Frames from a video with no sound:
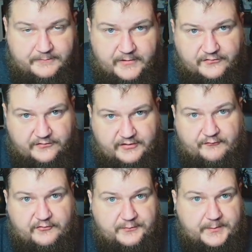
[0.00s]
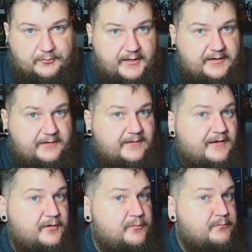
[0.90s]
There's a difference between
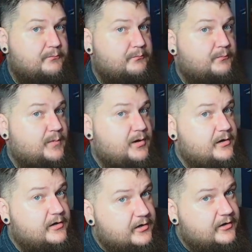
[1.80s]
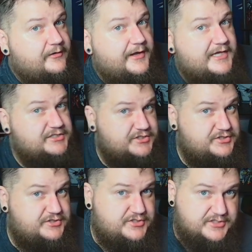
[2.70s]
murder and
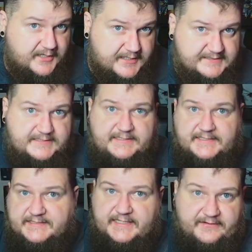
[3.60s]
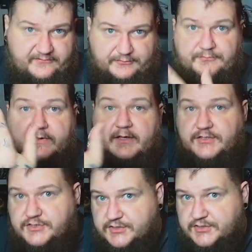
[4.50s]
justice, getting some
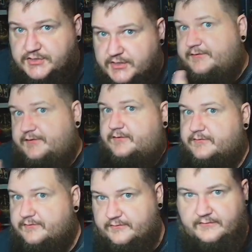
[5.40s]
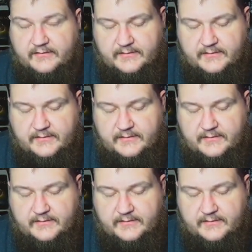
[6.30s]
justice.